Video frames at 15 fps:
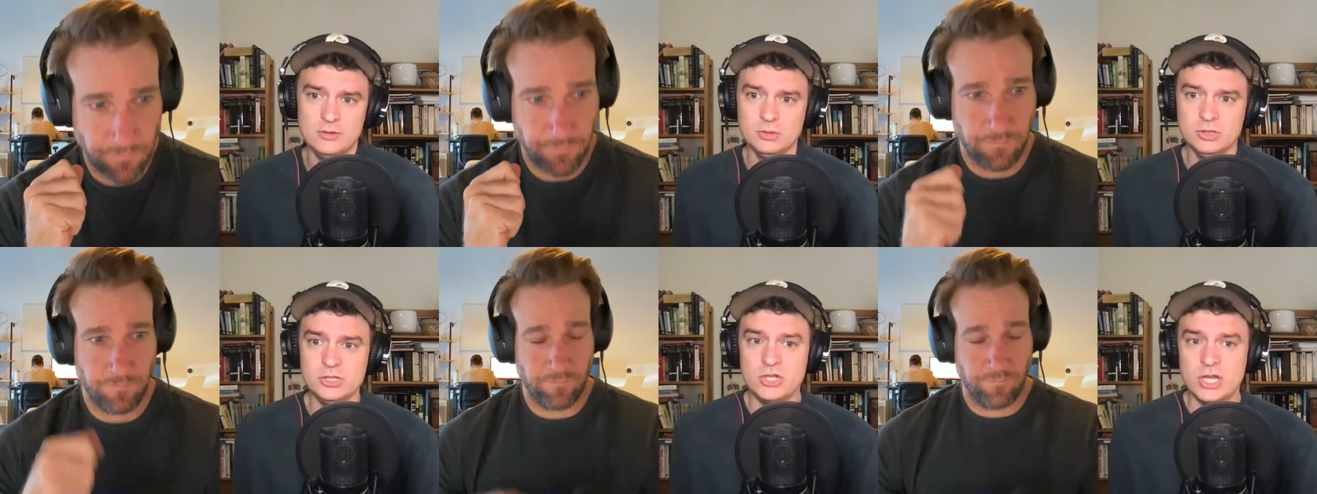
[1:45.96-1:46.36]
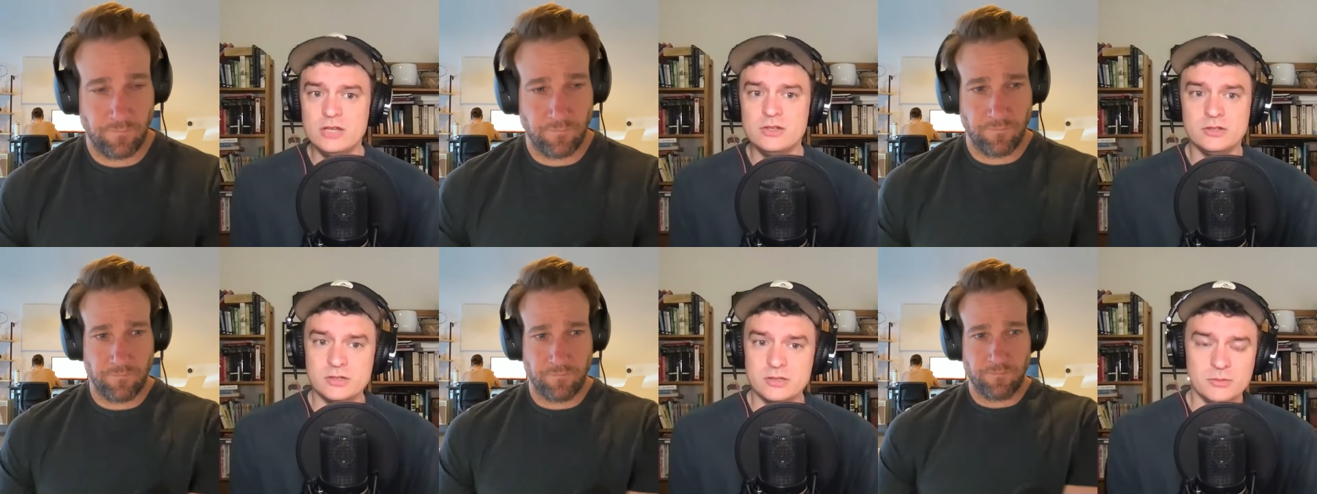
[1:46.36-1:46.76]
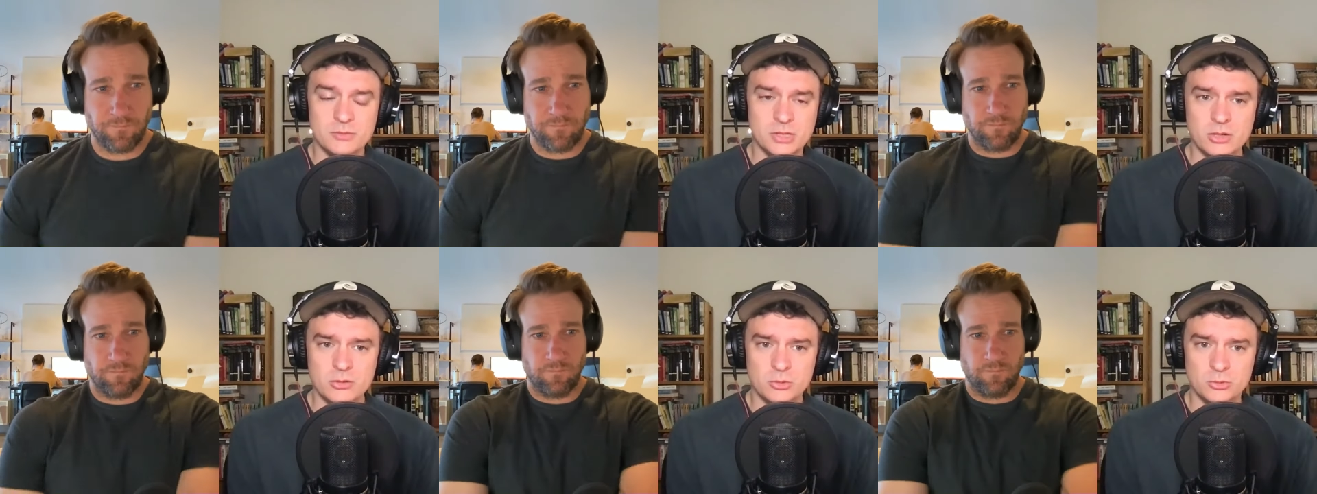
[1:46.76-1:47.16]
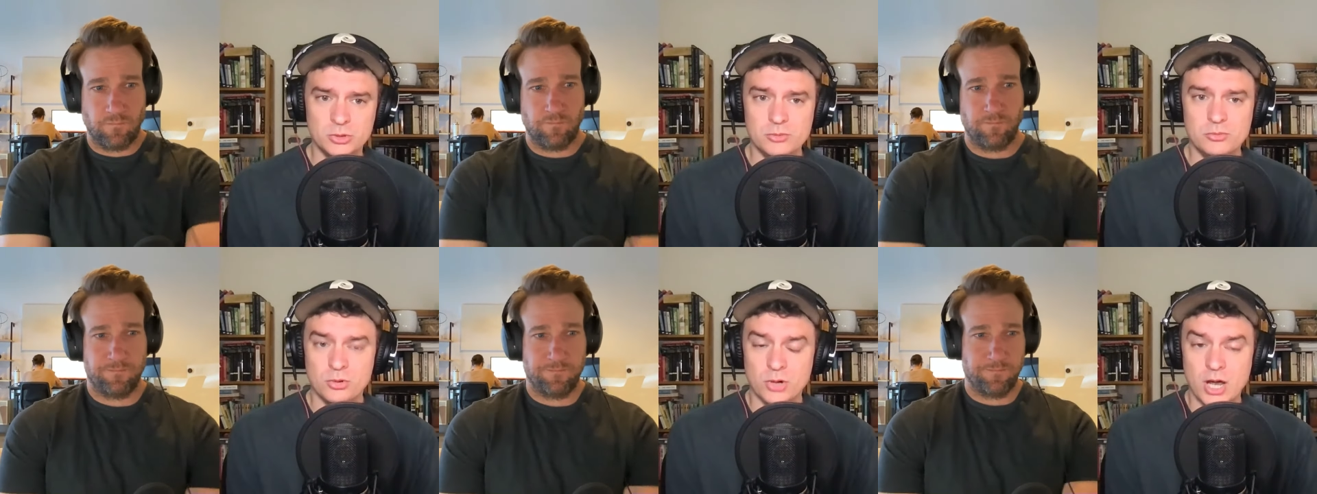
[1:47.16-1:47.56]
Speaker 1: really changed into something that we're really
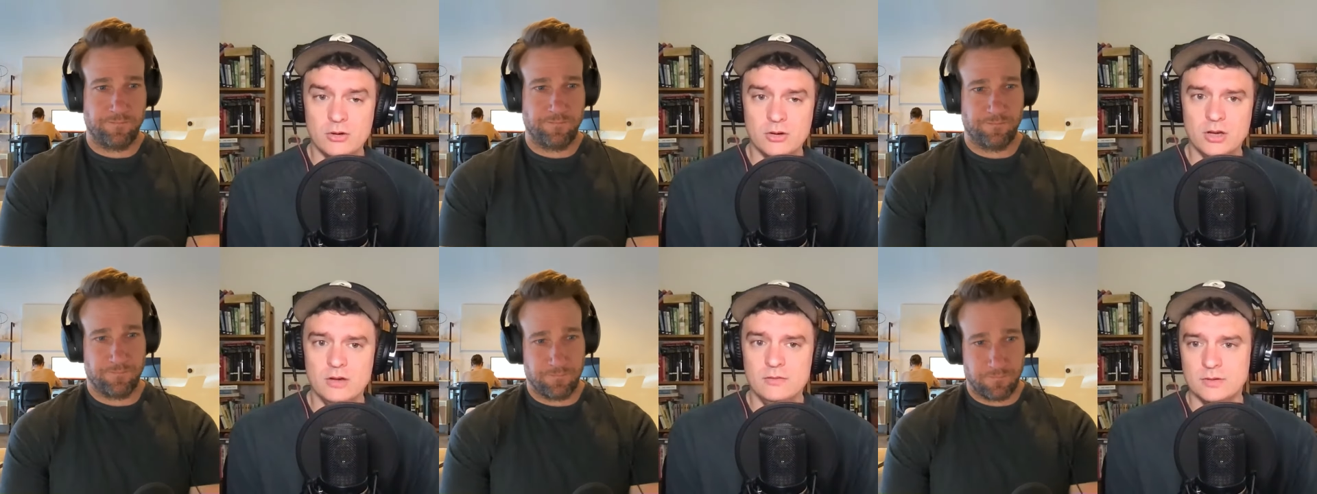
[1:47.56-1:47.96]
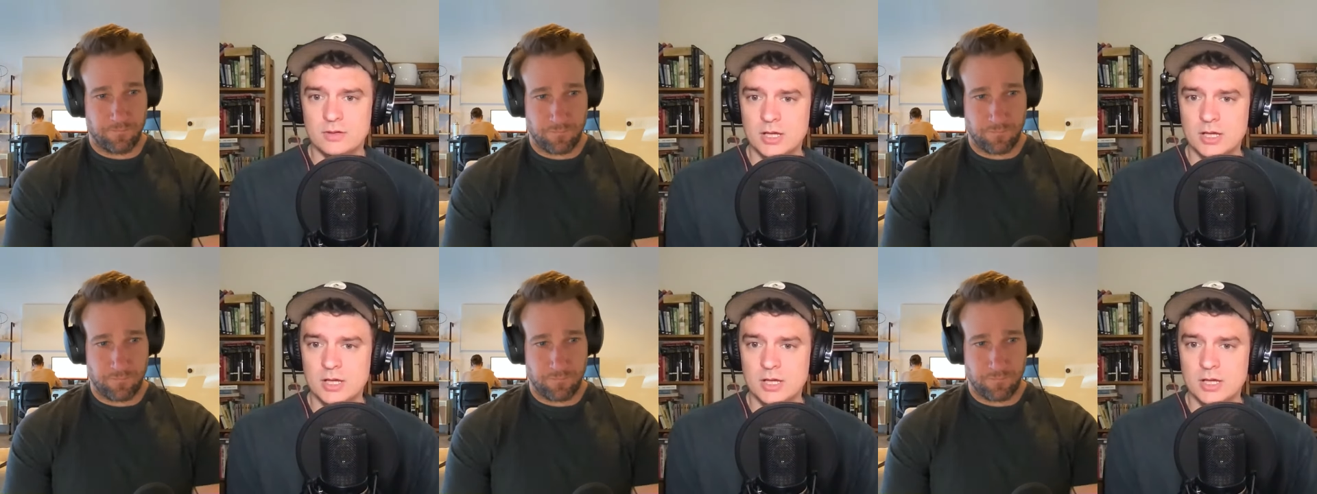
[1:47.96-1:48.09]
proud of.